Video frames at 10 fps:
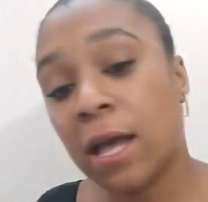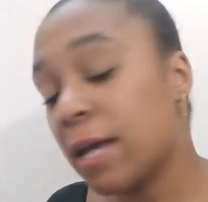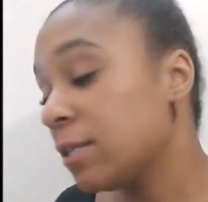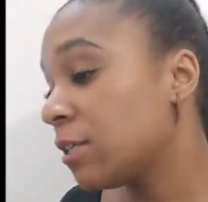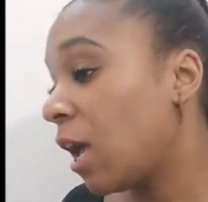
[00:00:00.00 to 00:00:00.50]

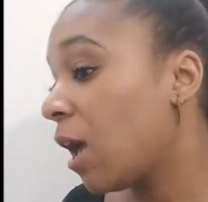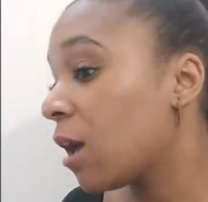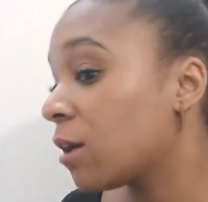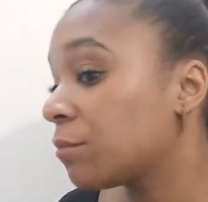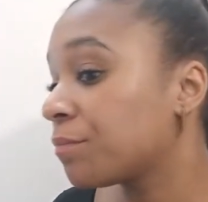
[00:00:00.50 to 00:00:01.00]
And
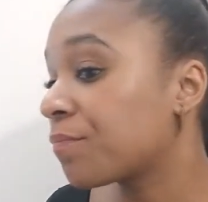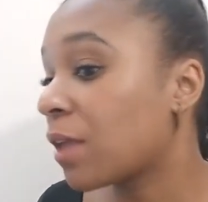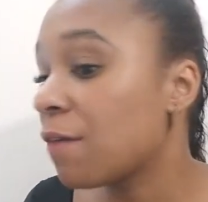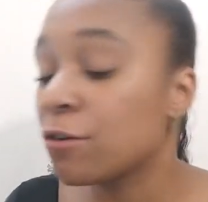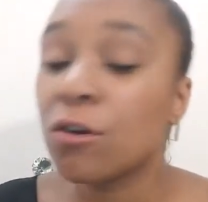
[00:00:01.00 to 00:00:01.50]
yeah.
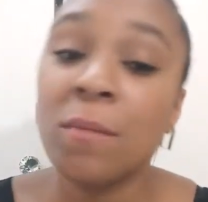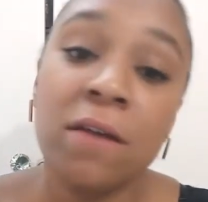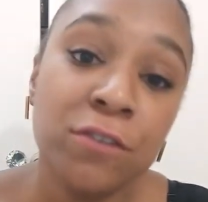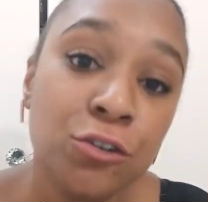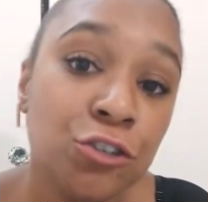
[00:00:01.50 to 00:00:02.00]
Have a look at my
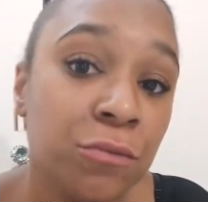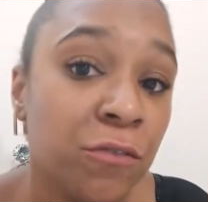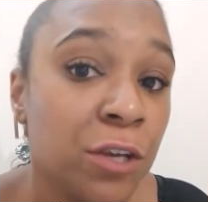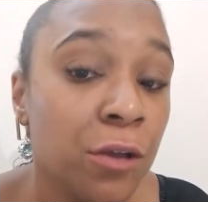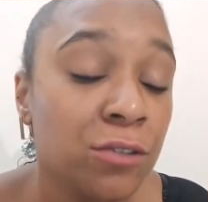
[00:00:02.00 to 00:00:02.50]
other YouTube
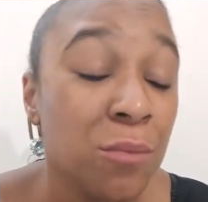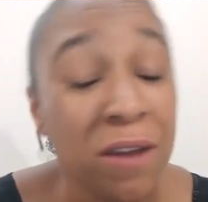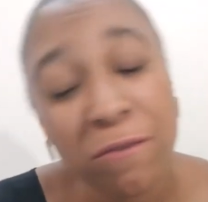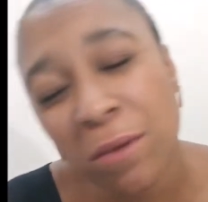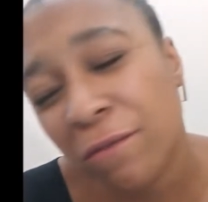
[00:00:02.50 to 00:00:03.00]
videos. Don't
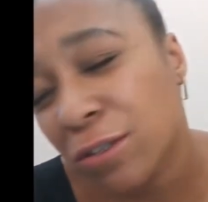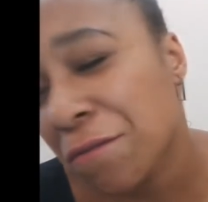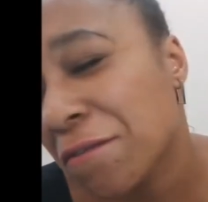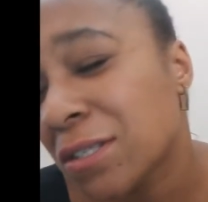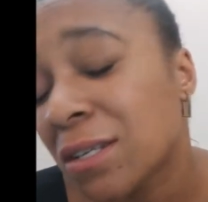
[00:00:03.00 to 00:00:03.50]
buy from Love
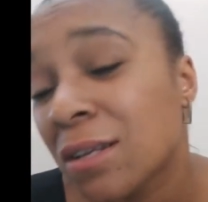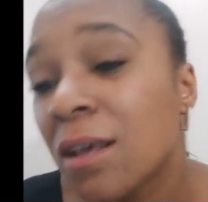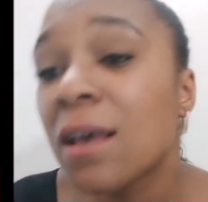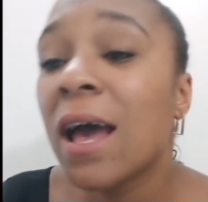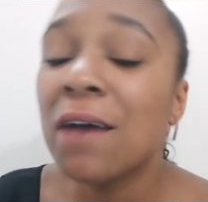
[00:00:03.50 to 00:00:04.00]
Sofas. And
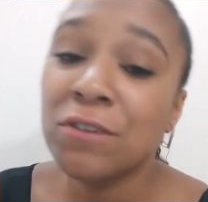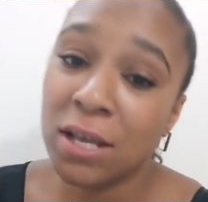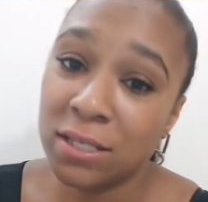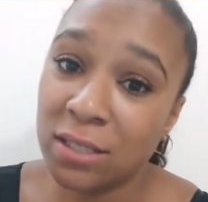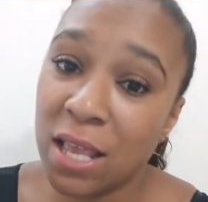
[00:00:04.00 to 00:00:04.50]
have a
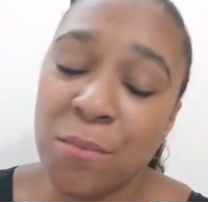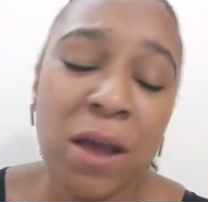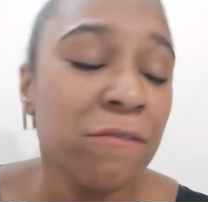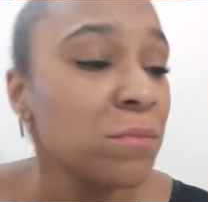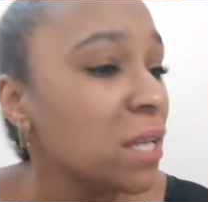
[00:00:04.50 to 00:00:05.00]
nice day.
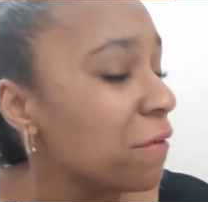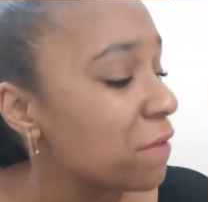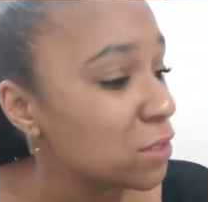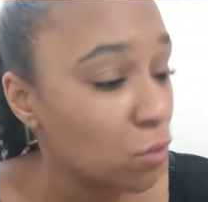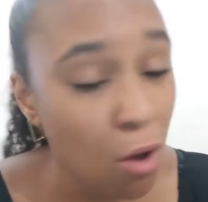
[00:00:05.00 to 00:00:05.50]
Buy from
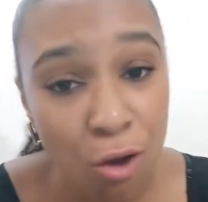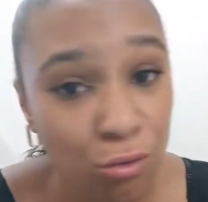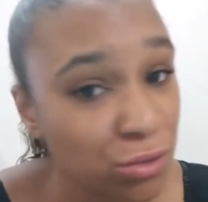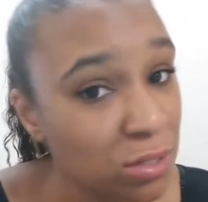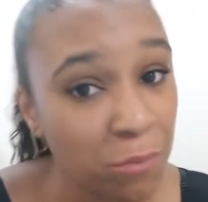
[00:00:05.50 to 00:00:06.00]
DFS or
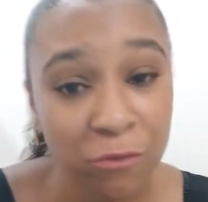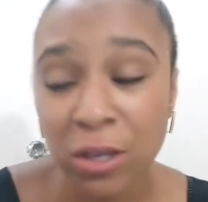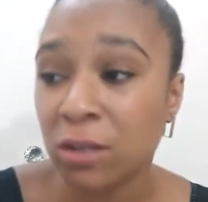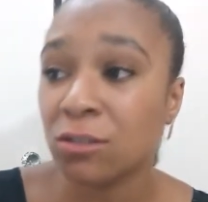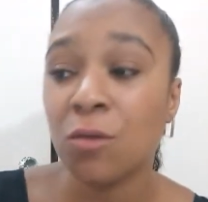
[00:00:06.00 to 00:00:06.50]
Argos or
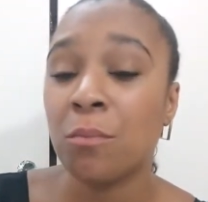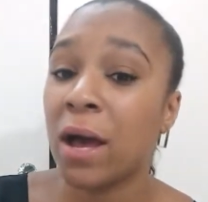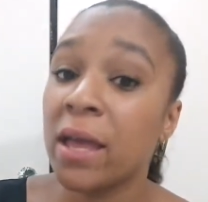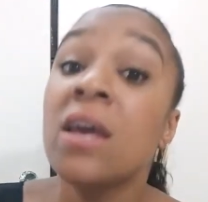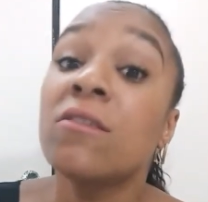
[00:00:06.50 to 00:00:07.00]
something. And don't
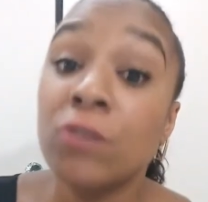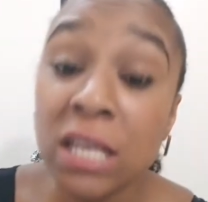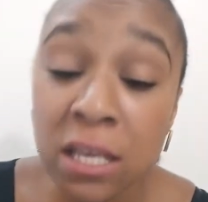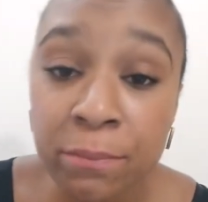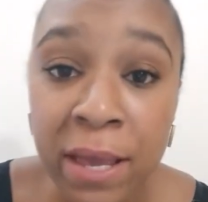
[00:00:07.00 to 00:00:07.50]
buy. They're on
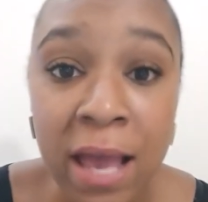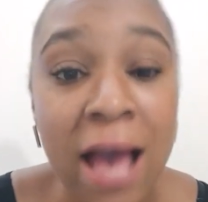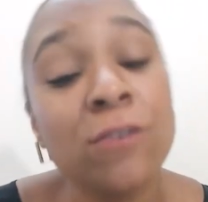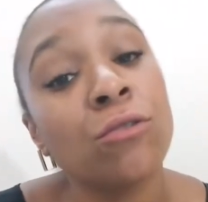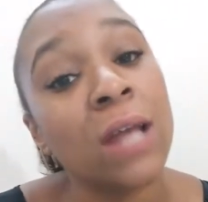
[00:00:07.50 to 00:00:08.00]
eBay
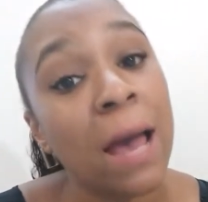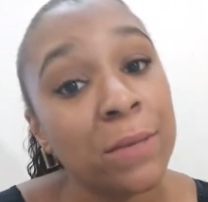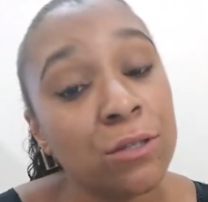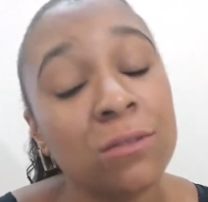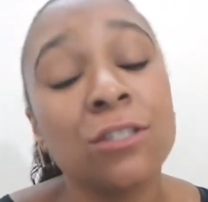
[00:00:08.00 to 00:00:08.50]
and on
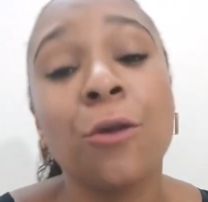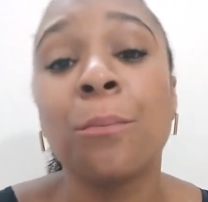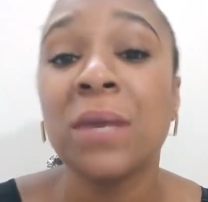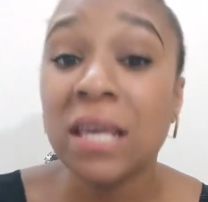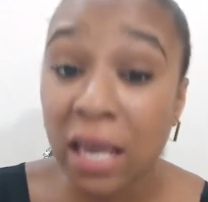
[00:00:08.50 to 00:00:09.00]
Amazon. So
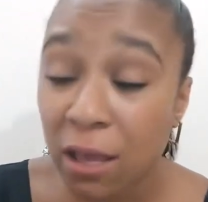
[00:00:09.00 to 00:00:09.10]
be